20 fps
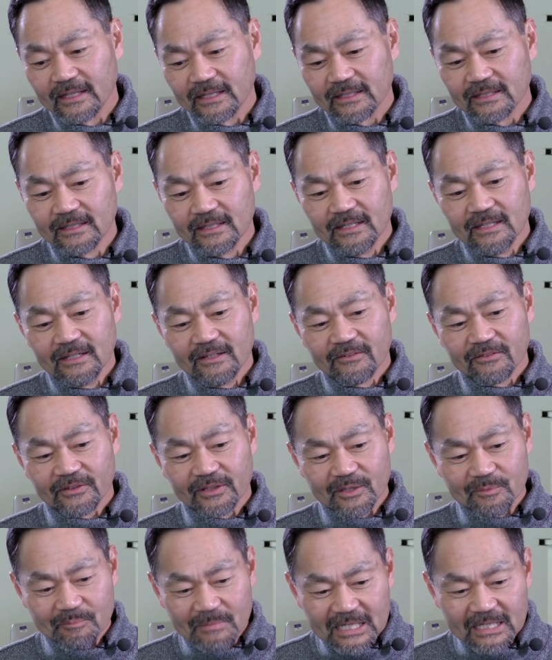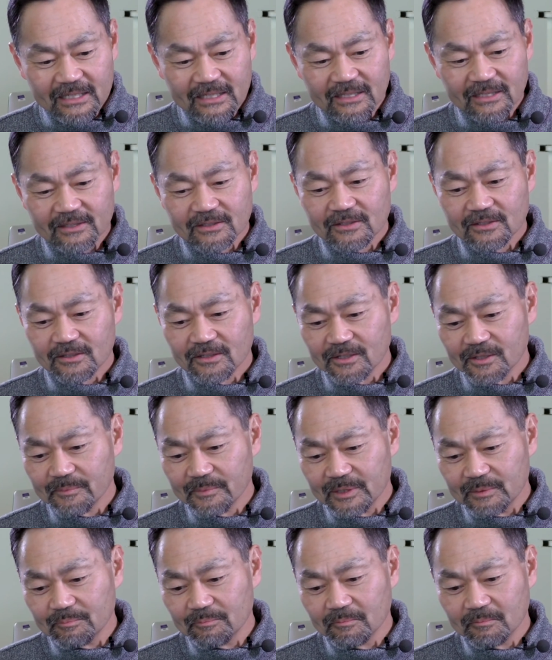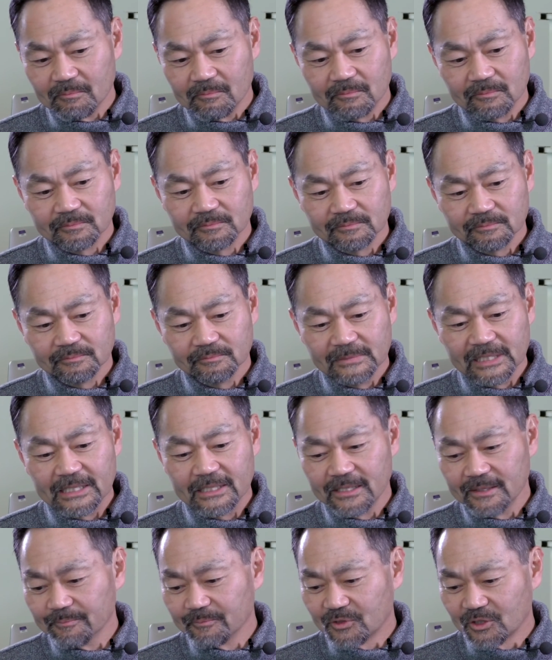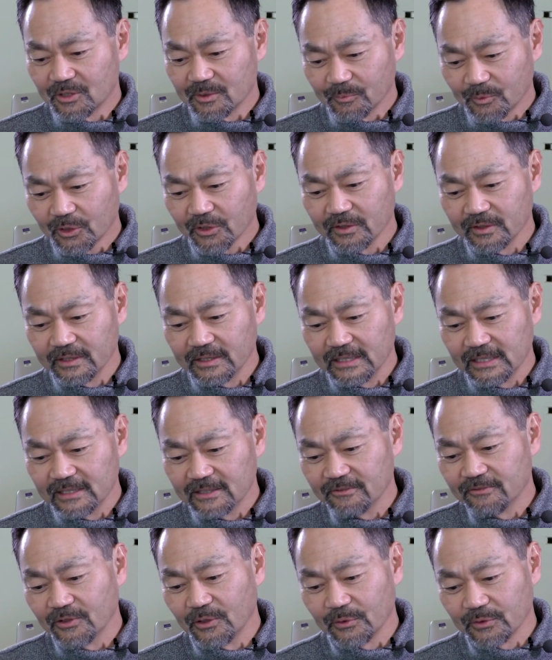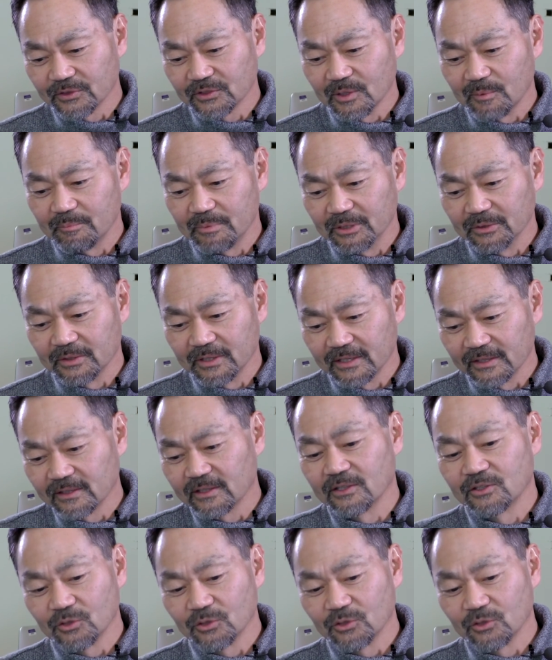think for the immediate term and medium term, we're going to need to focus on building